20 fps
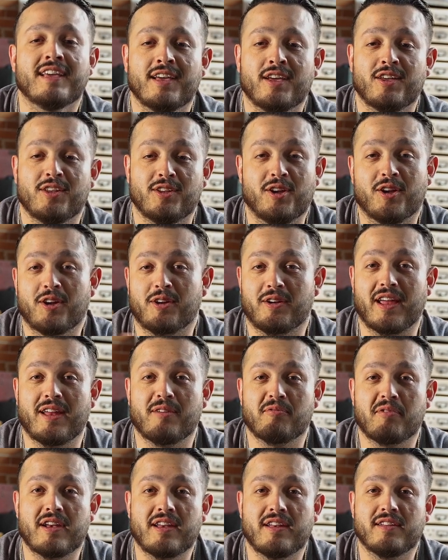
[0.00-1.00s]
you're getting
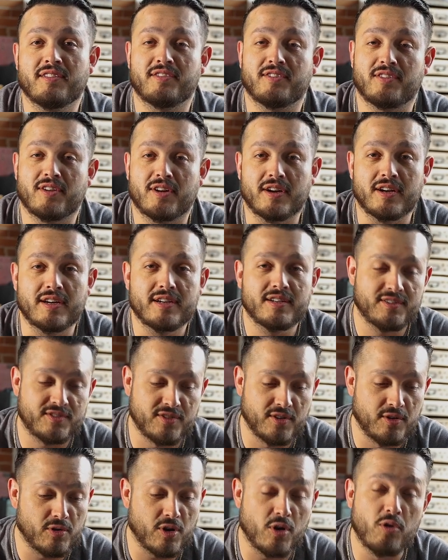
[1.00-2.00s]
ready to start.
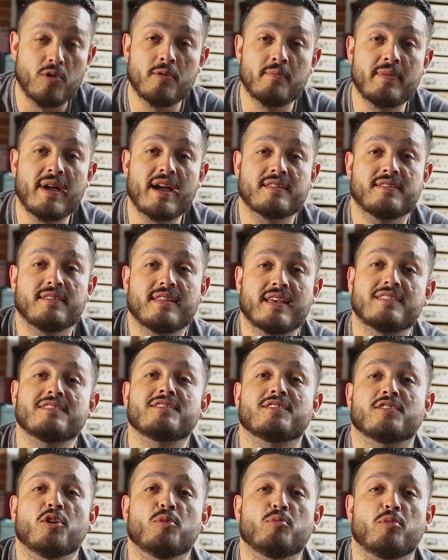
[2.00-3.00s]
So going back to that
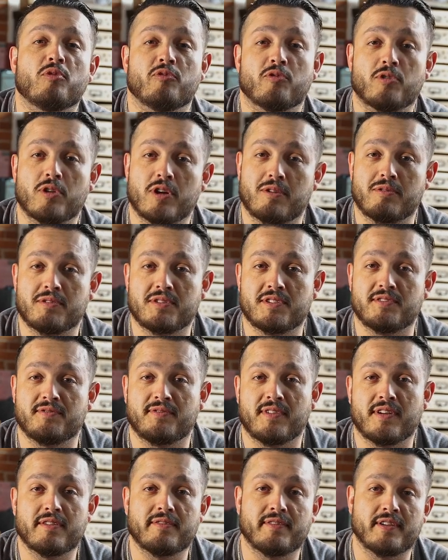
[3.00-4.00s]
scope of work, which is
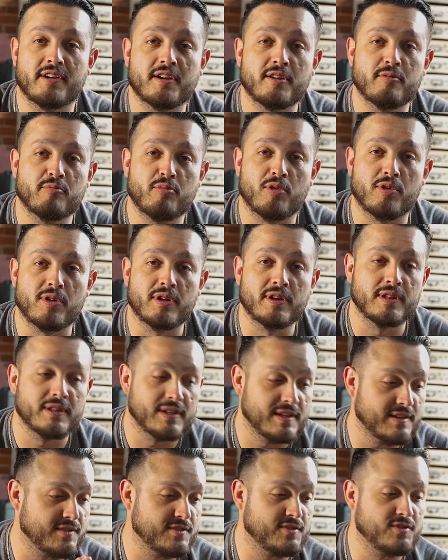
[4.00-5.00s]
very, very important.
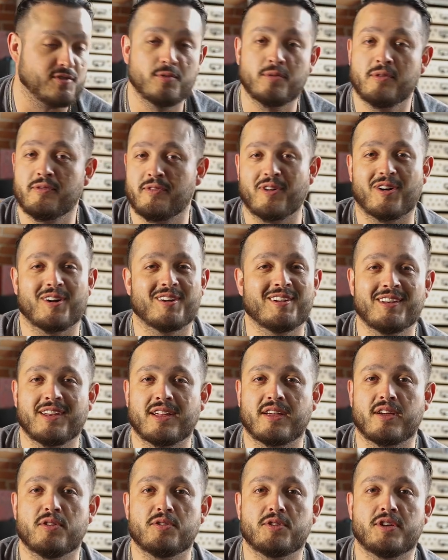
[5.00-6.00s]
Let's assume you've already
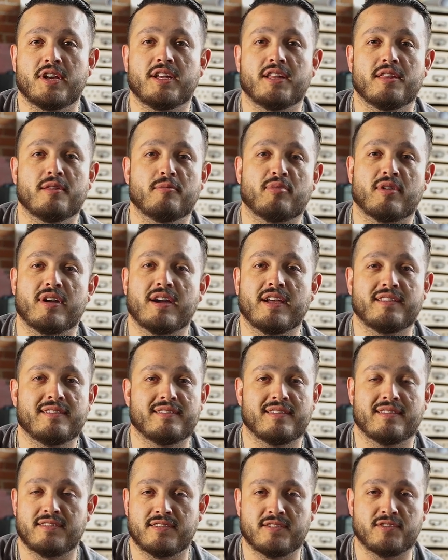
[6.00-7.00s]
negotiated the price.
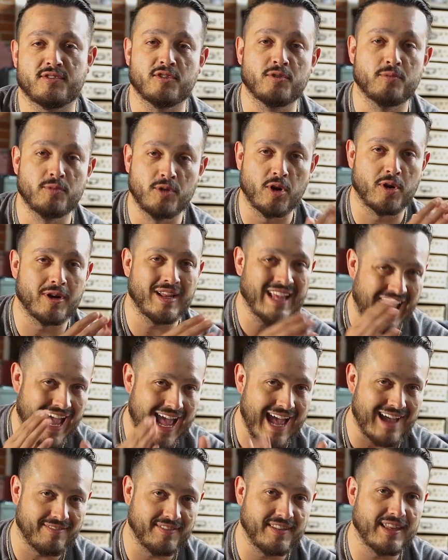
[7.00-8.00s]
Let's assume you already
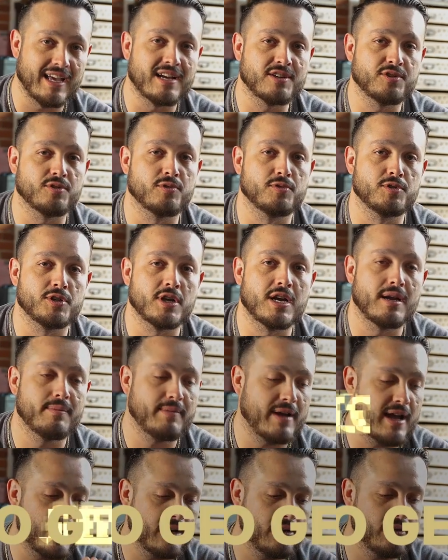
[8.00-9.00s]
have the actual job.
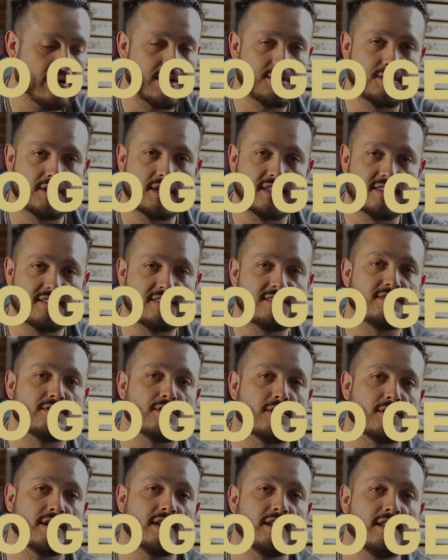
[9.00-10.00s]
How do you actually get
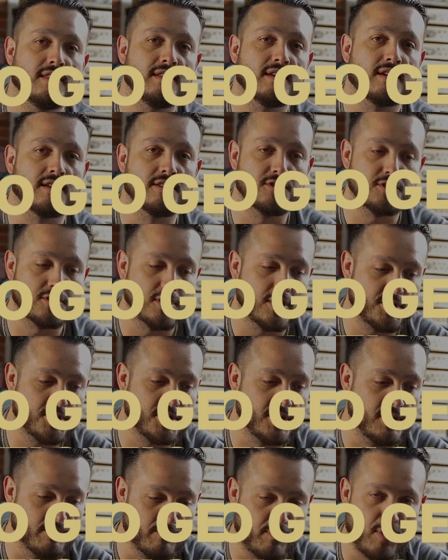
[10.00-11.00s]
started in the
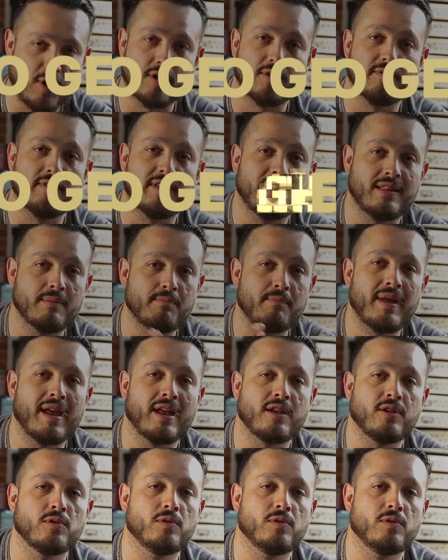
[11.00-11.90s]
construction part of it, the manual